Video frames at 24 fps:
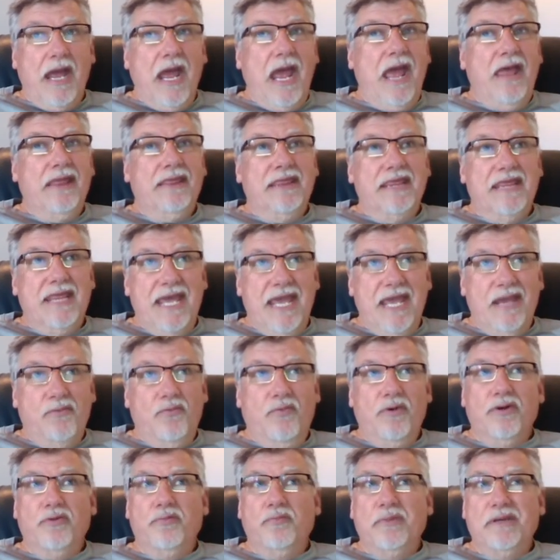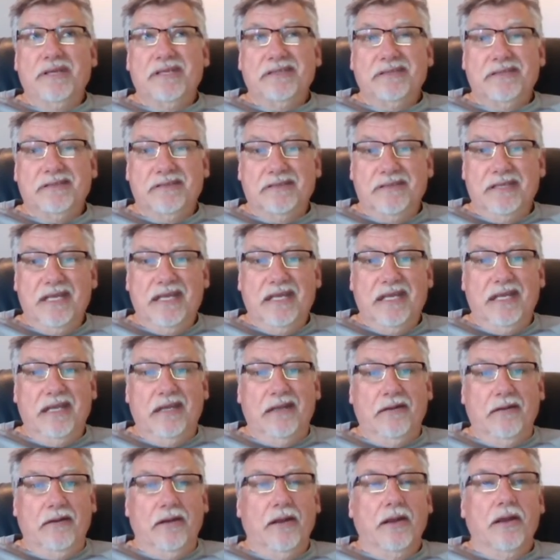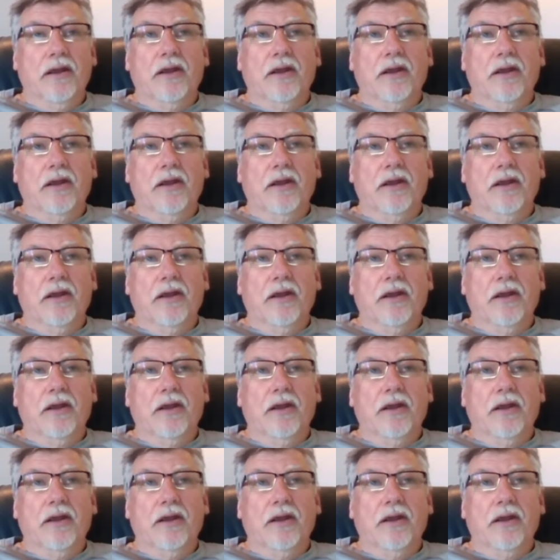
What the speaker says: and they will be seeking